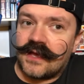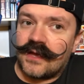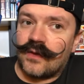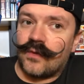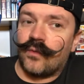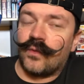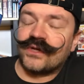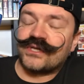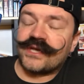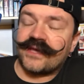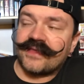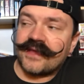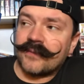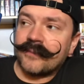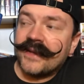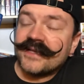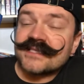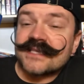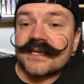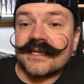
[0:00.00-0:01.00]
which I think
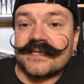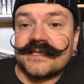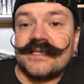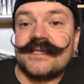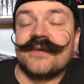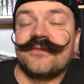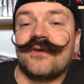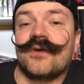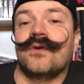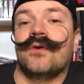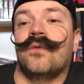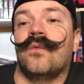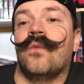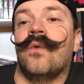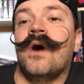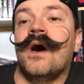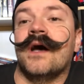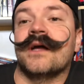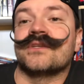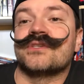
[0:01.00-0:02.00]
makes it a difficult
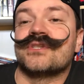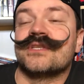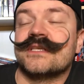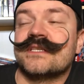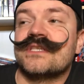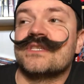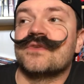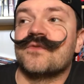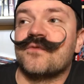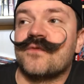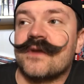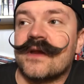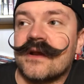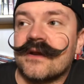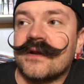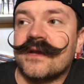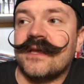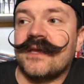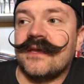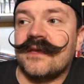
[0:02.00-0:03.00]
watch. This is a
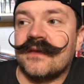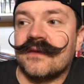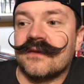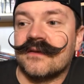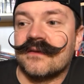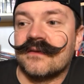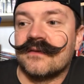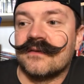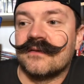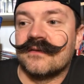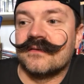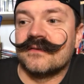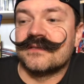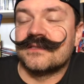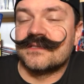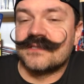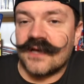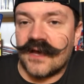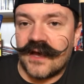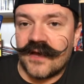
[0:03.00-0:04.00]
very
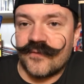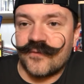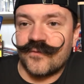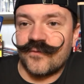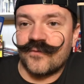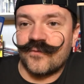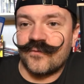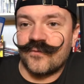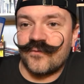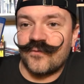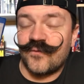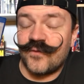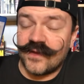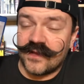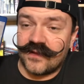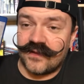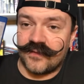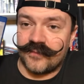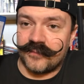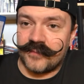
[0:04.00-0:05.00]
tough
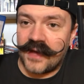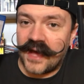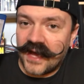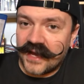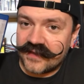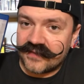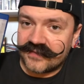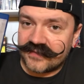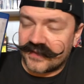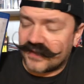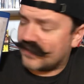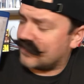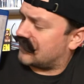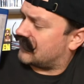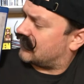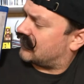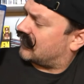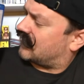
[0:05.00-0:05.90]
film, I think,